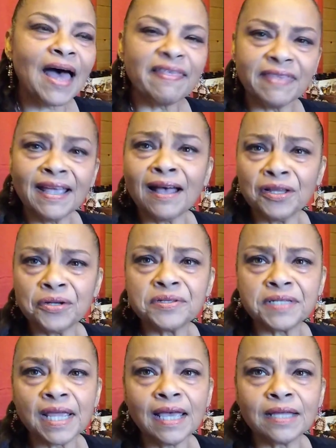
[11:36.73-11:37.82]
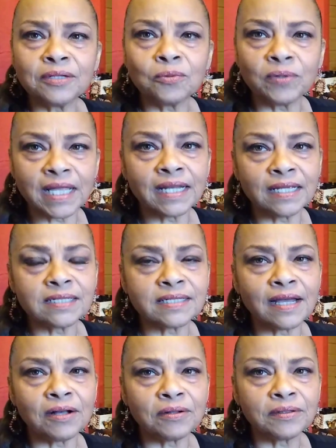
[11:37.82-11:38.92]
I think I understand what that is
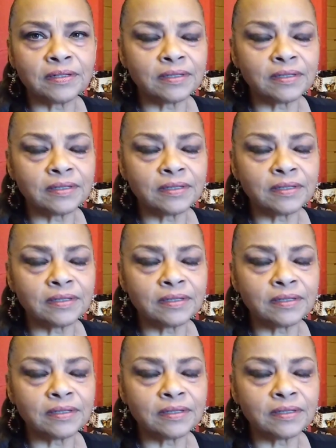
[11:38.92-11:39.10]
now.